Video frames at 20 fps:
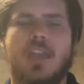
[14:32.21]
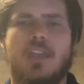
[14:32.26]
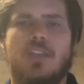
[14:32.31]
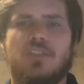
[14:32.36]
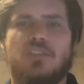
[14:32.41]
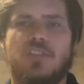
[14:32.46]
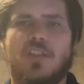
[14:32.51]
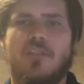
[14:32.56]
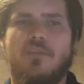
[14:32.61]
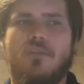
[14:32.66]

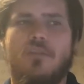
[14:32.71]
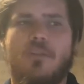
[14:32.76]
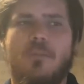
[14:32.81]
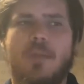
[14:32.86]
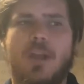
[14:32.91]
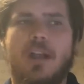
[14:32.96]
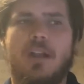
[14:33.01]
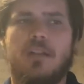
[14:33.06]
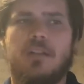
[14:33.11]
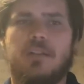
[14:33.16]
Several
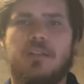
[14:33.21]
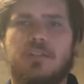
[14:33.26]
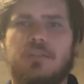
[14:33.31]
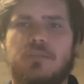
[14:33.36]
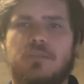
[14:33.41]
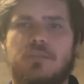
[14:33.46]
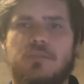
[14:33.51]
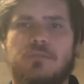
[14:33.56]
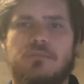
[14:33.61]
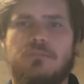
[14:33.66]

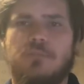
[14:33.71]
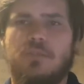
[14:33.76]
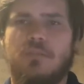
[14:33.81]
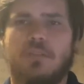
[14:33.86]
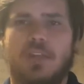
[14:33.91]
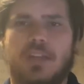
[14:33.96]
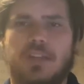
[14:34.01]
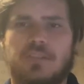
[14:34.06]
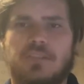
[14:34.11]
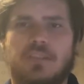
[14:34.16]
Americans,
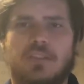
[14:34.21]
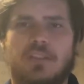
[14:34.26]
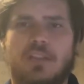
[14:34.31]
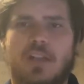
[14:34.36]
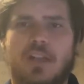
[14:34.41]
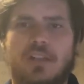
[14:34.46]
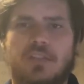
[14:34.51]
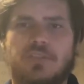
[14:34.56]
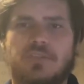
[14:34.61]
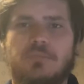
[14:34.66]
like I said,
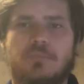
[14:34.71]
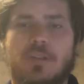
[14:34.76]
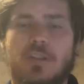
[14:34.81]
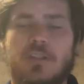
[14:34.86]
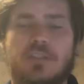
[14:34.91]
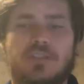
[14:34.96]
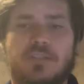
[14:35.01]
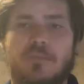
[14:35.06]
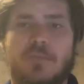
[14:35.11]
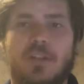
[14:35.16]

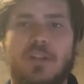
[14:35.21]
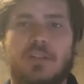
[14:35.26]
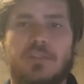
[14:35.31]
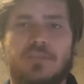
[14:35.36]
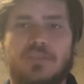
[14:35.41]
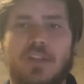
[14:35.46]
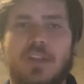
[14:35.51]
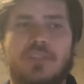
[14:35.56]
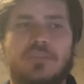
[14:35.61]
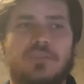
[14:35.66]
millions of
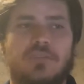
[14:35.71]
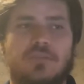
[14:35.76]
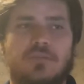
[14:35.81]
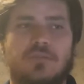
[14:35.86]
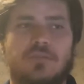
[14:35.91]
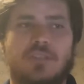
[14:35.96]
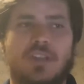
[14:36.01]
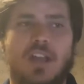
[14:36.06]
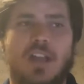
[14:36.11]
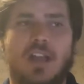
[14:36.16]
Americans lost their
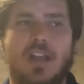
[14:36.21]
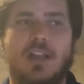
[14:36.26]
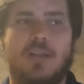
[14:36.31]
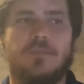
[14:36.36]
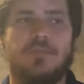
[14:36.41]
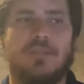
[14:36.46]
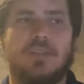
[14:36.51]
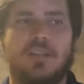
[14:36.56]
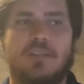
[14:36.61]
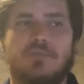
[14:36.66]

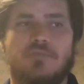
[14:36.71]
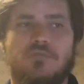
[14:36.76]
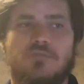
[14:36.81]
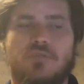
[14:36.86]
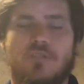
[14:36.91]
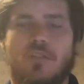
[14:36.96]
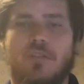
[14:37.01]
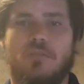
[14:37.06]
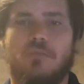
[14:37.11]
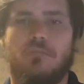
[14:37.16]
jobs, and as a
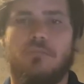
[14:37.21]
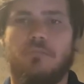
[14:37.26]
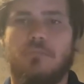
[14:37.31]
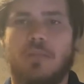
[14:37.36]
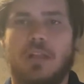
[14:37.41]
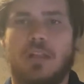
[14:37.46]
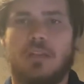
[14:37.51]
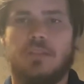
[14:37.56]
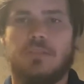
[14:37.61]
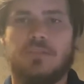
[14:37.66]
result,
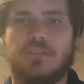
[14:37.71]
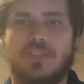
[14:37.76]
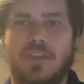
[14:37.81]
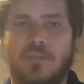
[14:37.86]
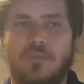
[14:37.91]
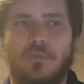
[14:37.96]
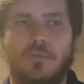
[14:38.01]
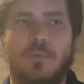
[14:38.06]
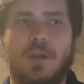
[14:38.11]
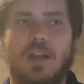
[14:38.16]

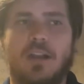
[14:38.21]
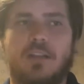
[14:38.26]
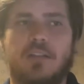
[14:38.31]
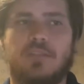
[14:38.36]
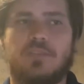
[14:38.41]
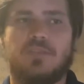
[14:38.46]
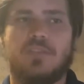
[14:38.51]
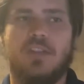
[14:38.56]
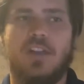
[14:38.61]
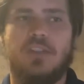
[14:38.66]
several
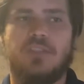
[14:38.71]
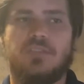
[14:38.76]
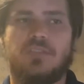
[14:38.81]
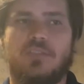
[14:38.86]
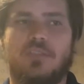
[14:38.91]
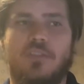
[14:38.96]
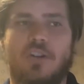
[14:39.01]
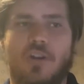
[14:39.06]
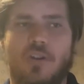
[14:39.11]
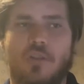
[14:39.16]
Americans lost
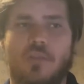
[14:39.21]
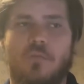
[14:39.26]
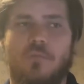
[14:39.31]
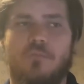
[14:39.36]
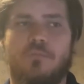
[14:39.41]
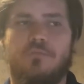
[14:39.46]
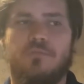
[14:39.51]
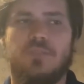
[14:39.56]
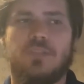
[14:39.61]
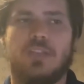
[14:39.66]
their
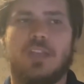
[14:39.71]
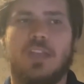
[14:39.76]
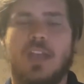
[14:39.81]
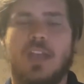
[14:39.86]
homes.